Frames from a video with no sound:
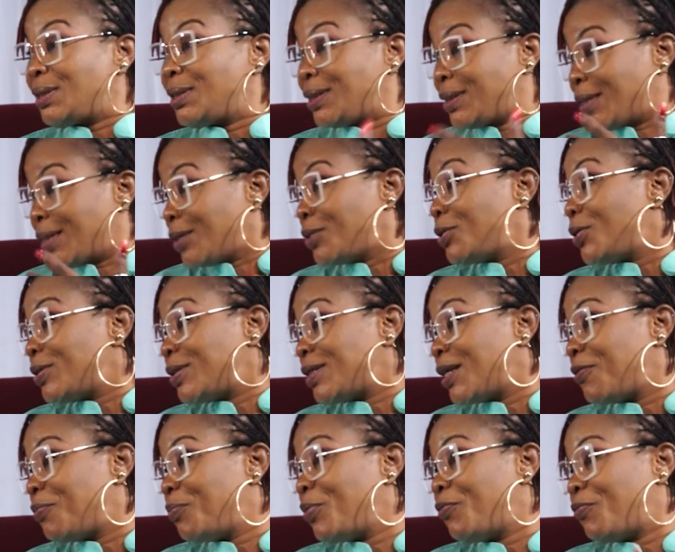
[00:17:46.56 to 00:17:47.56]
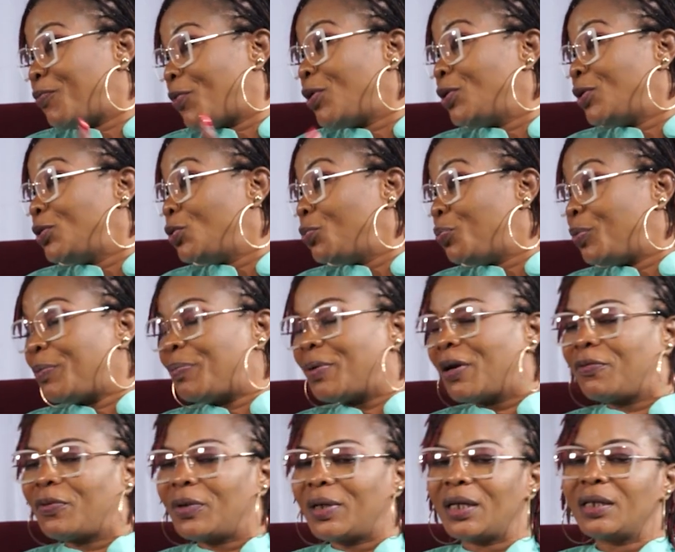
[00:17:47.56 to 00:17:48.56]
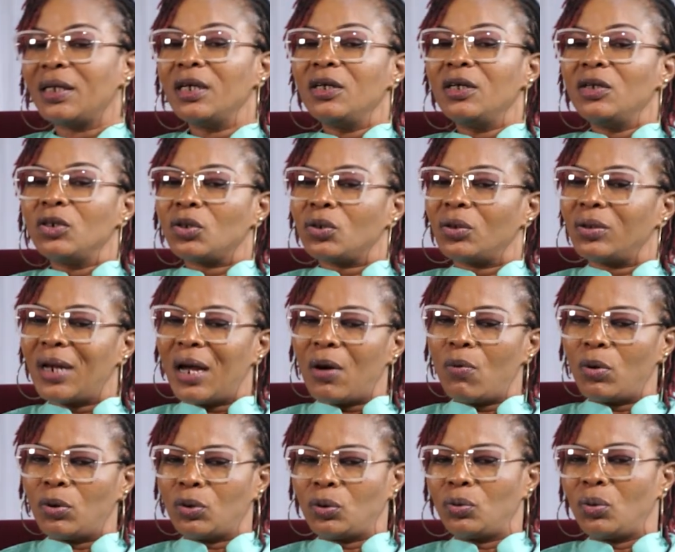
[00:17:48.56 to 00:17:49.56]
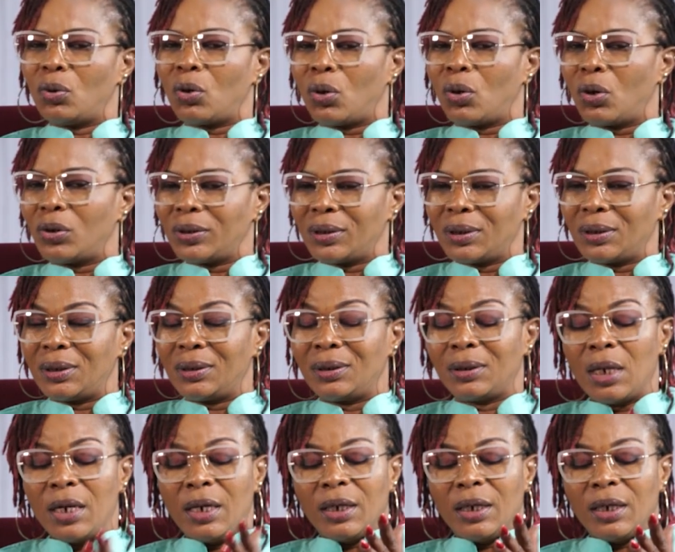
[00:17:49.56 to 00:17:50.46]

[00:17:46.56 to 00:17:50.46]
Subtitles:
check yourself before you prepare for that. So that one too causes it.